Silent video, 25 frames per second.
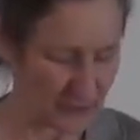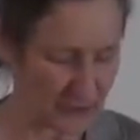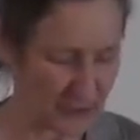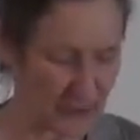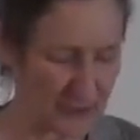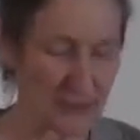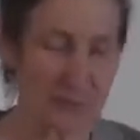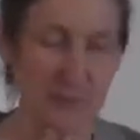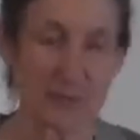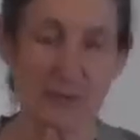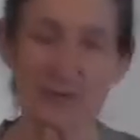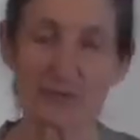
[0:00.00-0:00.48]

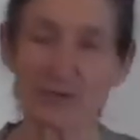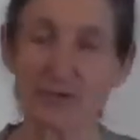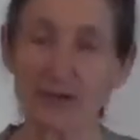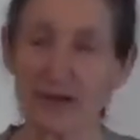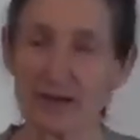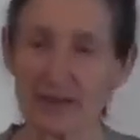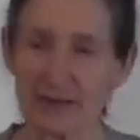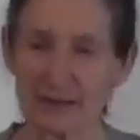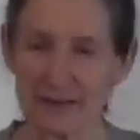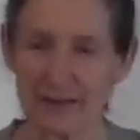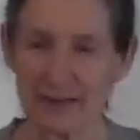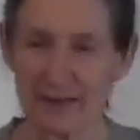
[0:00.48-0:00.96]
she
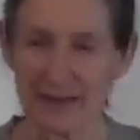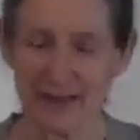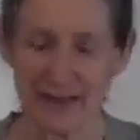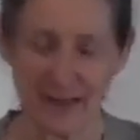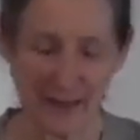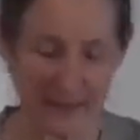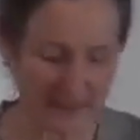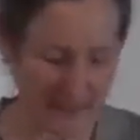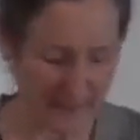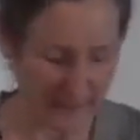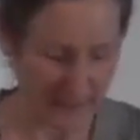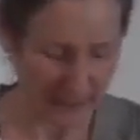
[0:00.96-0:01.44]
befriended the
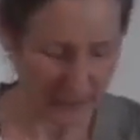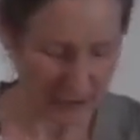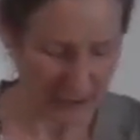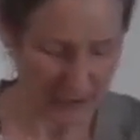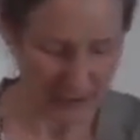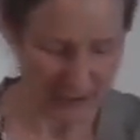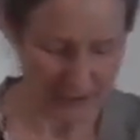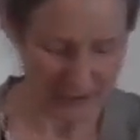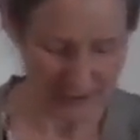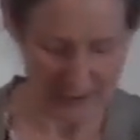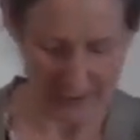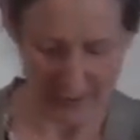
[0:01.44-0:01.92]
lady, and
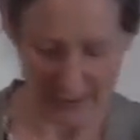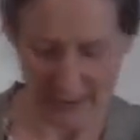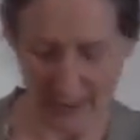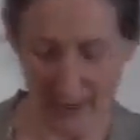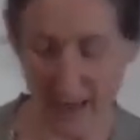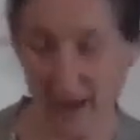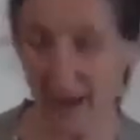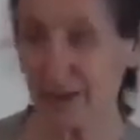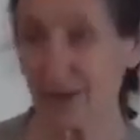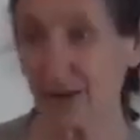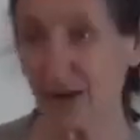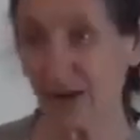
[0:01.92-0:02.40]
she said,
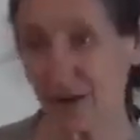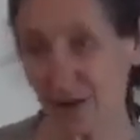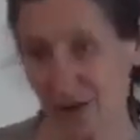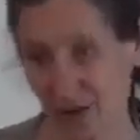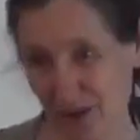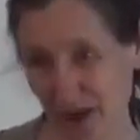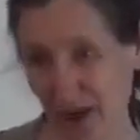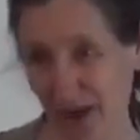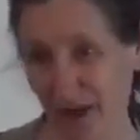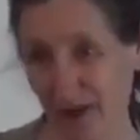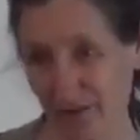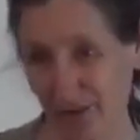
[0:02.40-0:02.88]
I
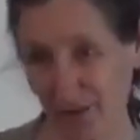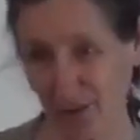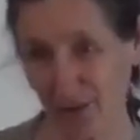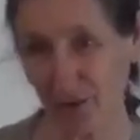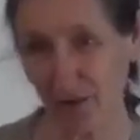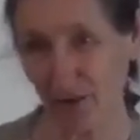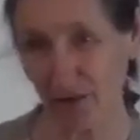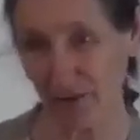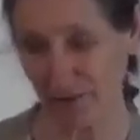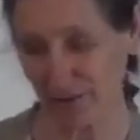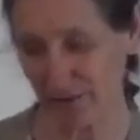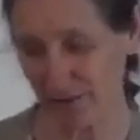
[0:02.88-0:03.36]
noticed you have a
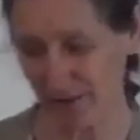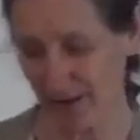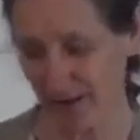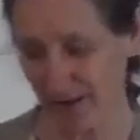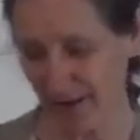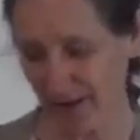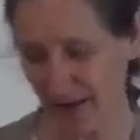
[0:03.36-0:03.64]
cough.